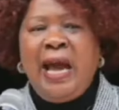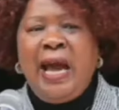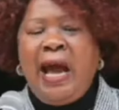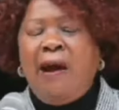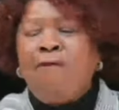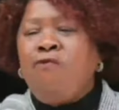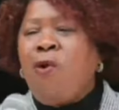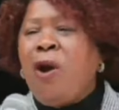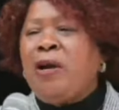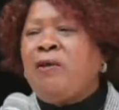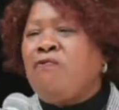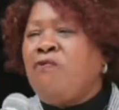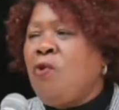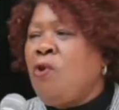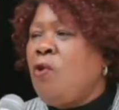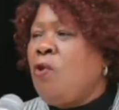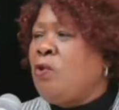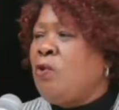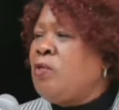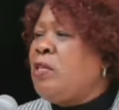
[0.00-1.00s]
I've worked
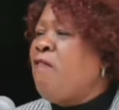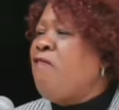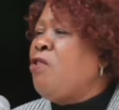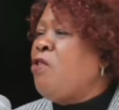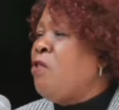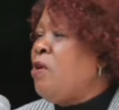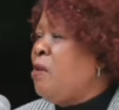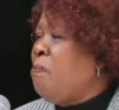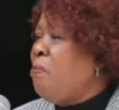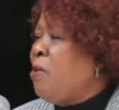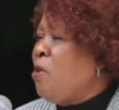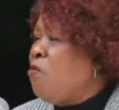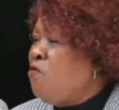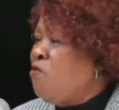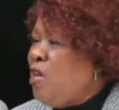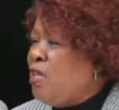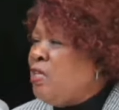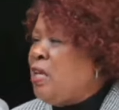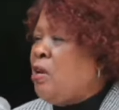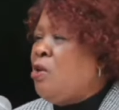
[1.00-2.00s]
for several number
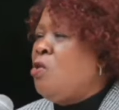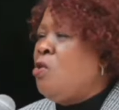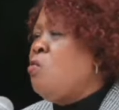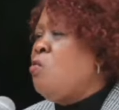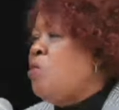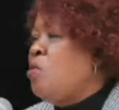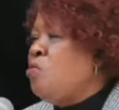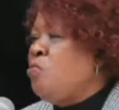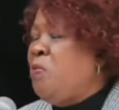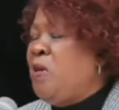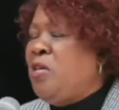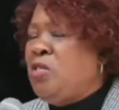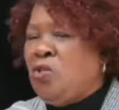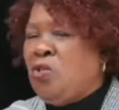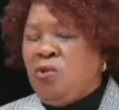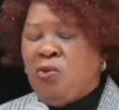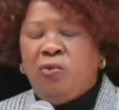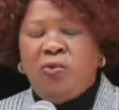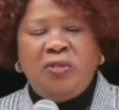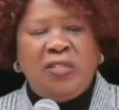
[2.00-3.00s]
of years. I don't want to
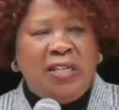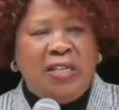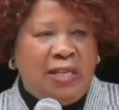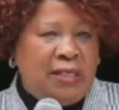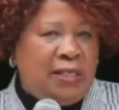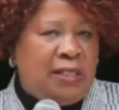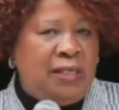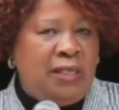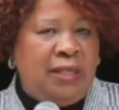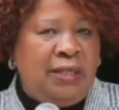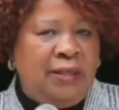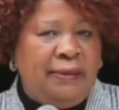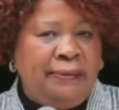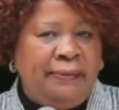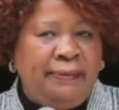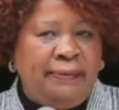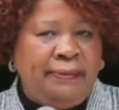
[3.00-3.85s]
mention those years.